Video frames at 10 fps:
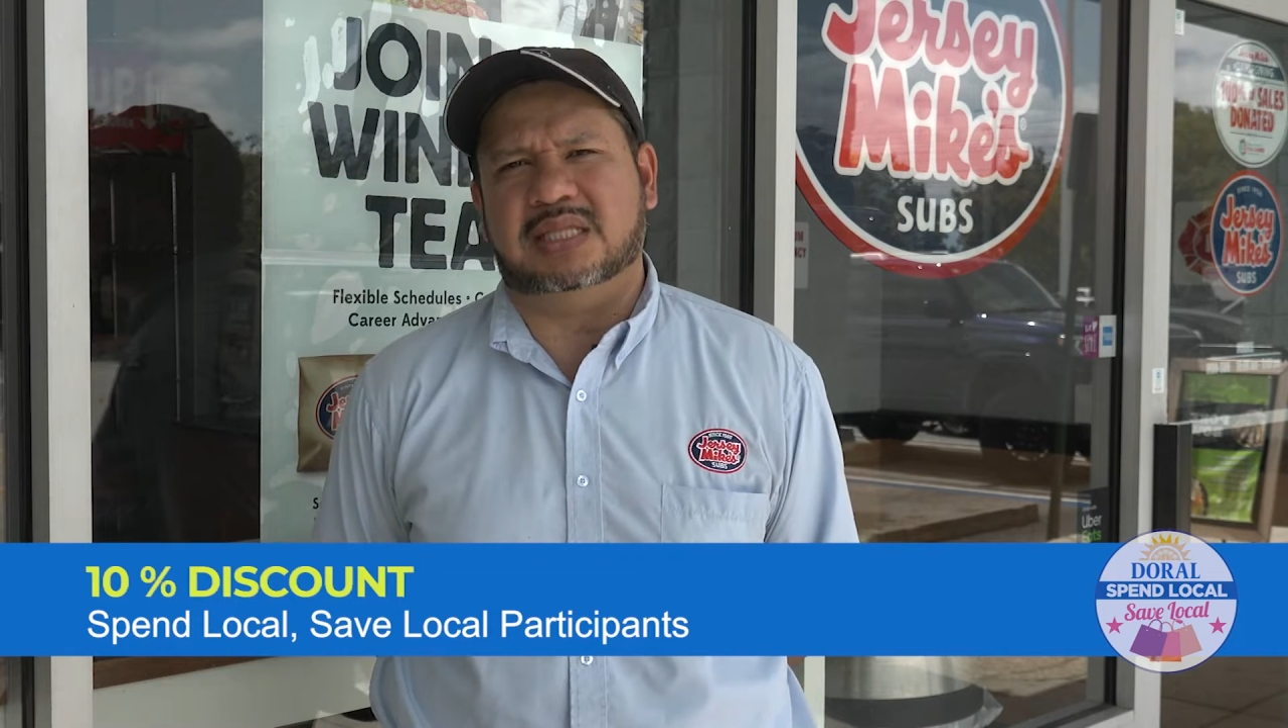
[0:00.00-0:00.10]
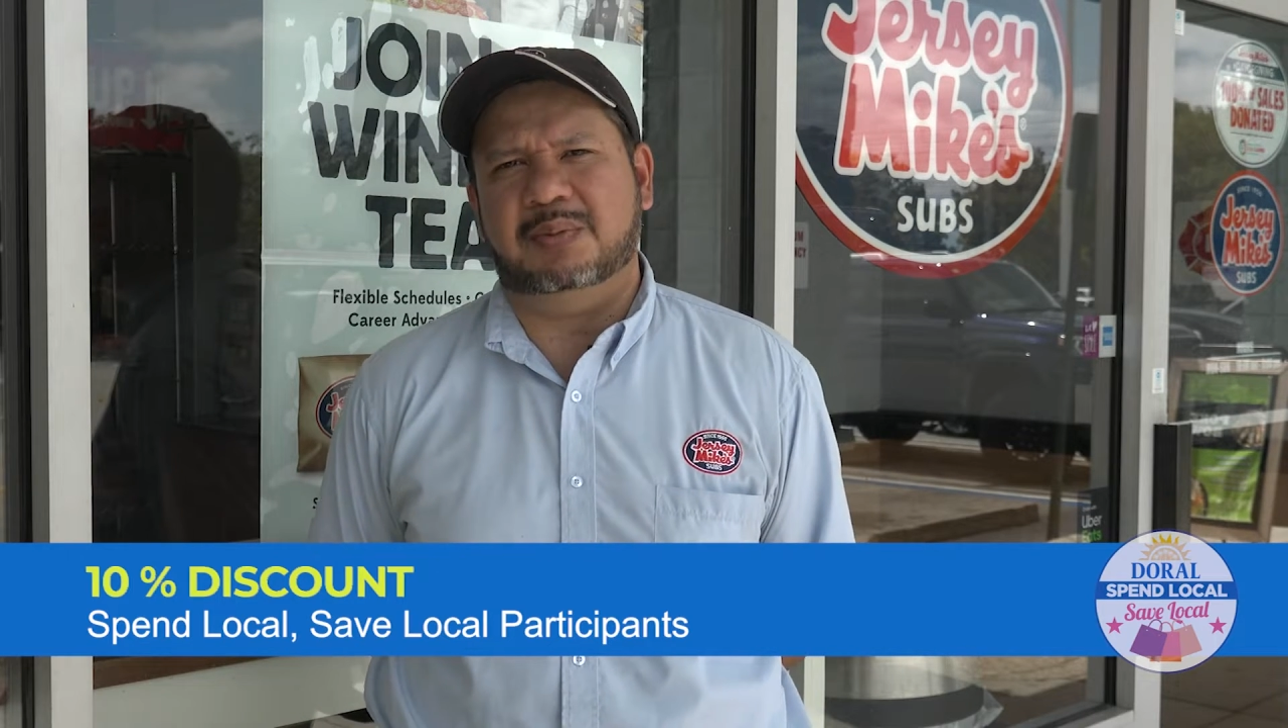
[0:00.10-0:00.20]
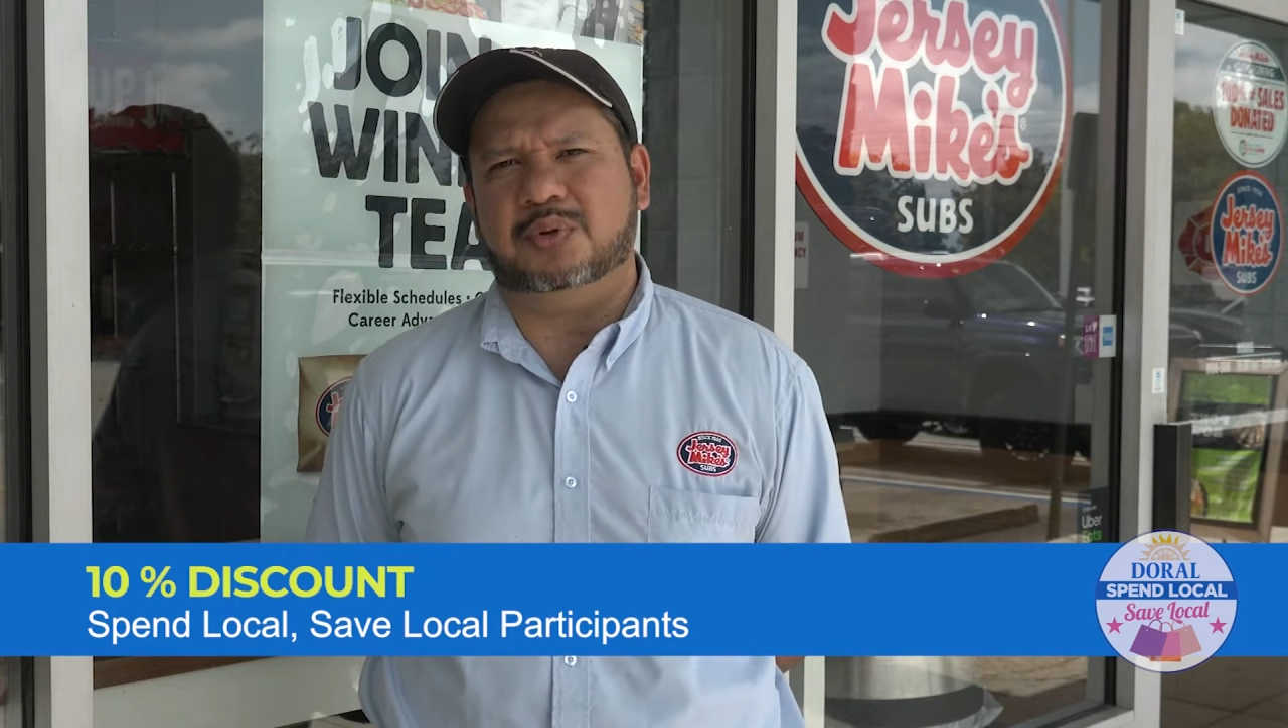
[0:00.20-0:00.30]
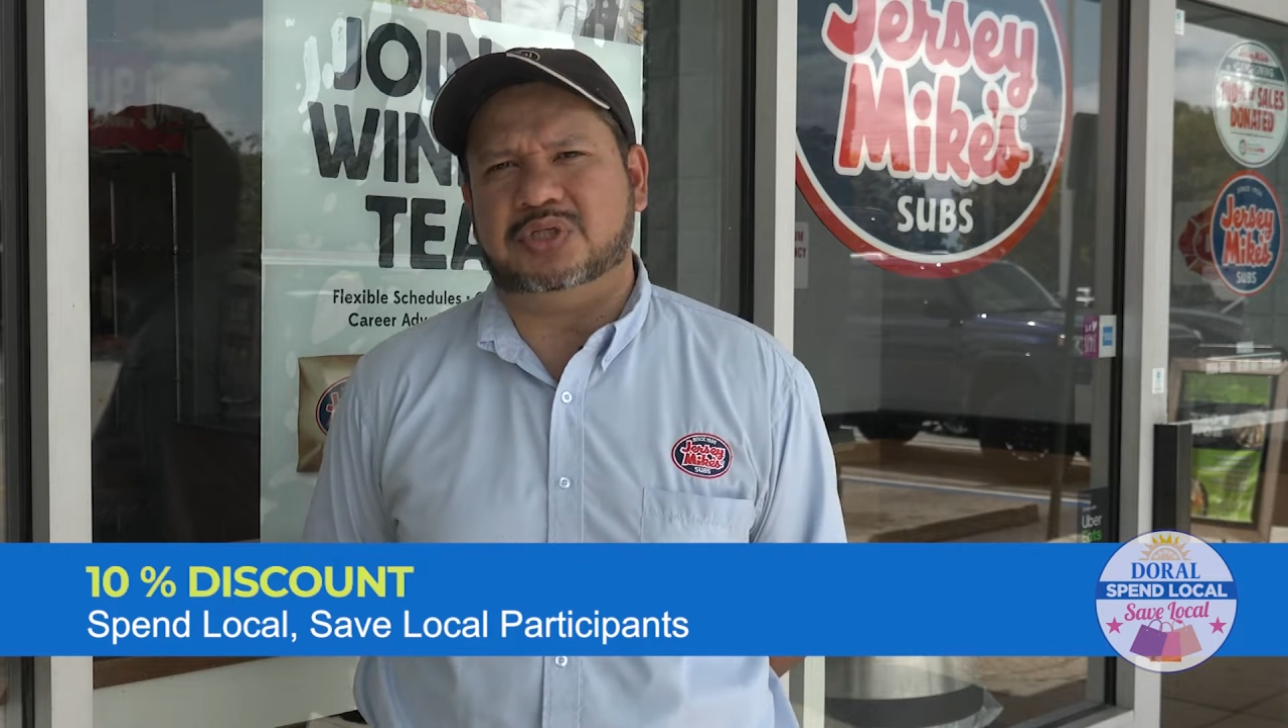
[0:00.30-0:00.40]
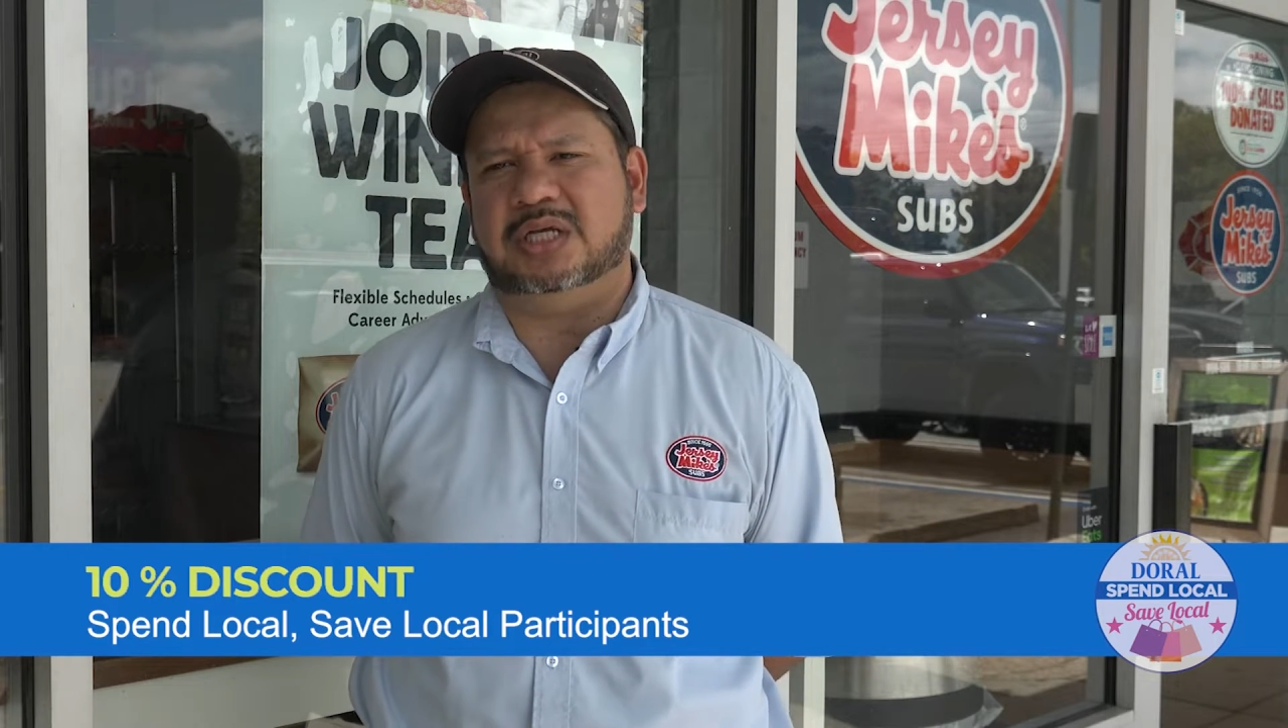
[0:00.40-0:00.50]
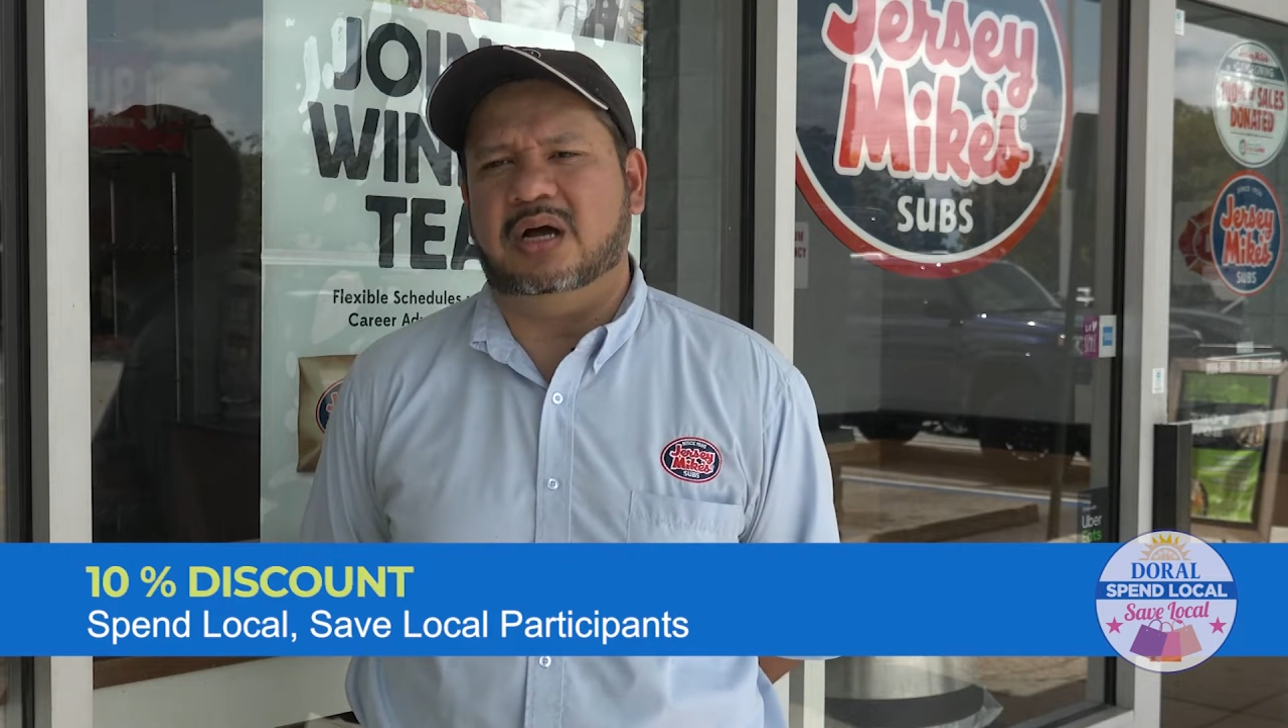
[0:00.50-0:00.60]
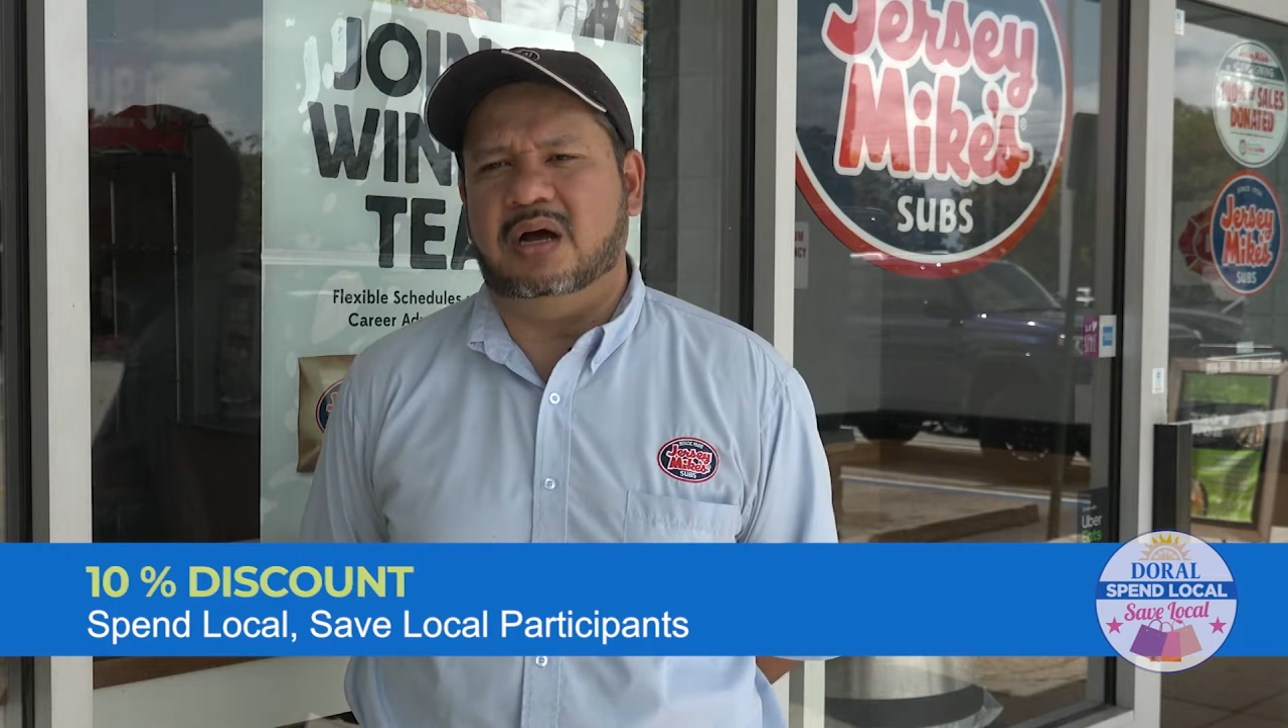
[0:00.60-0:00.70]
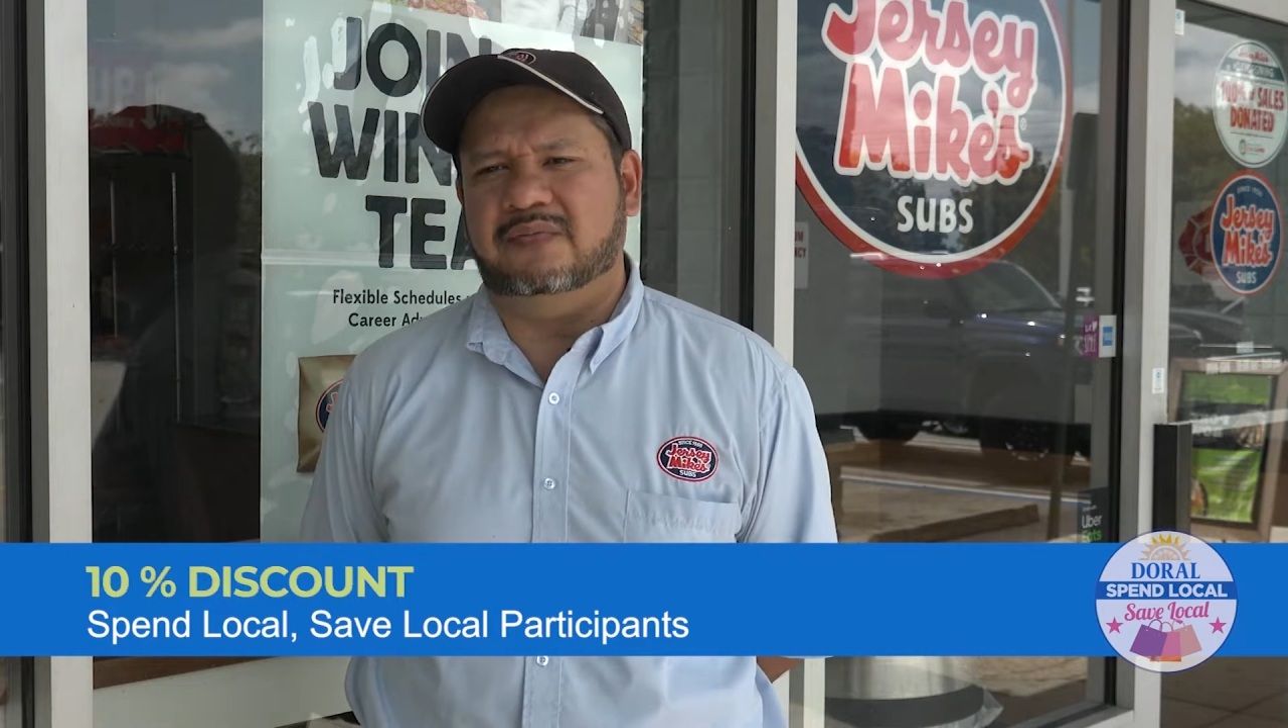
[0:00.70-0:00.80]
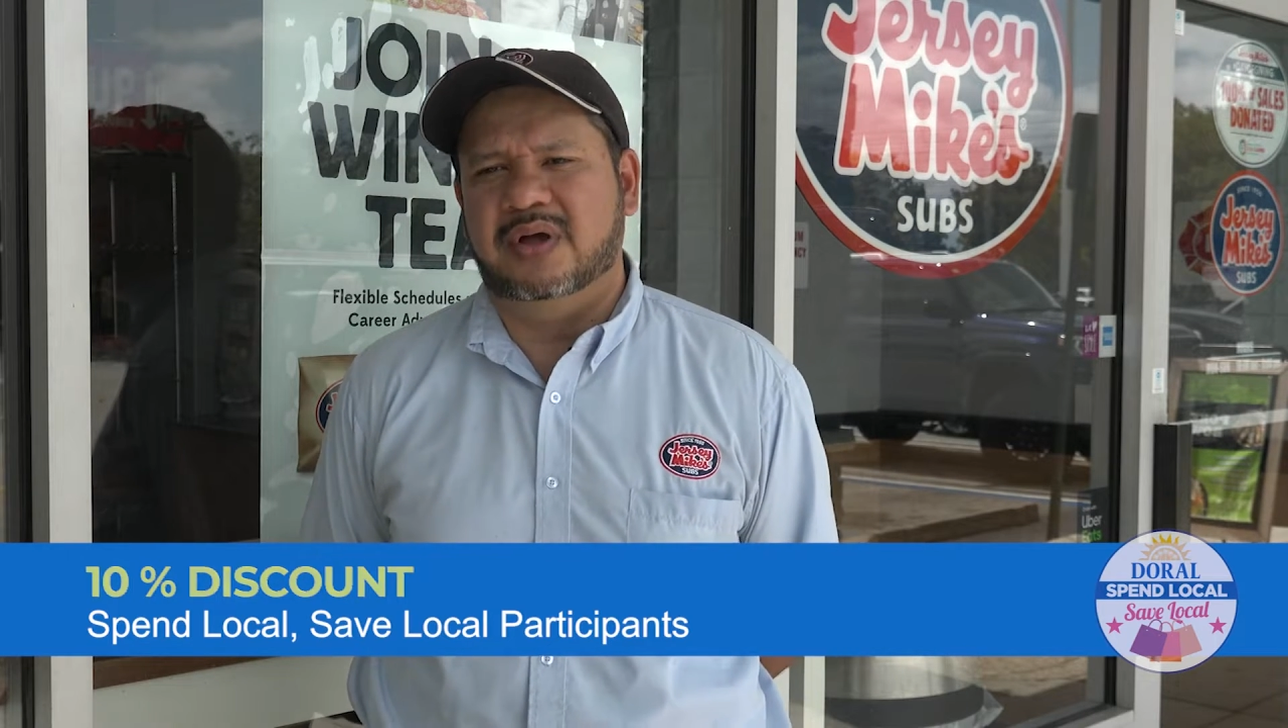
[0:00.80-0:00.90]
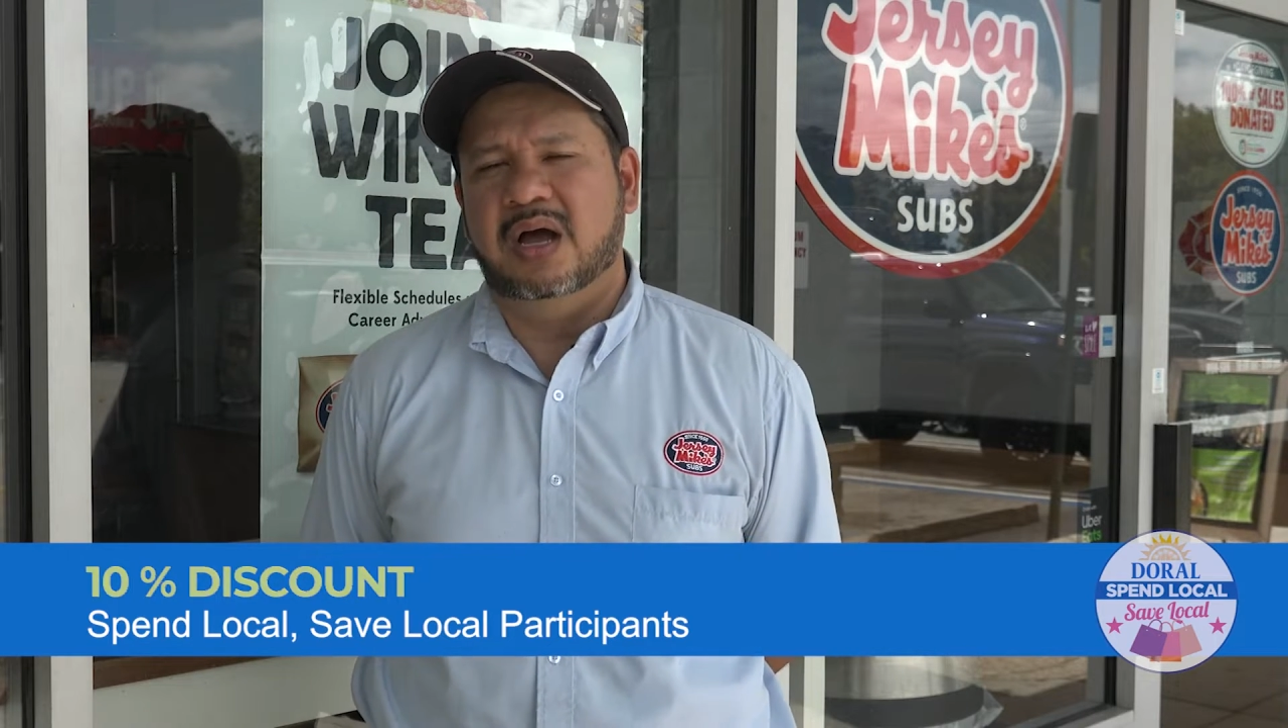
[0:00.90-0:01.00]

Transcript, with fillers: 10% off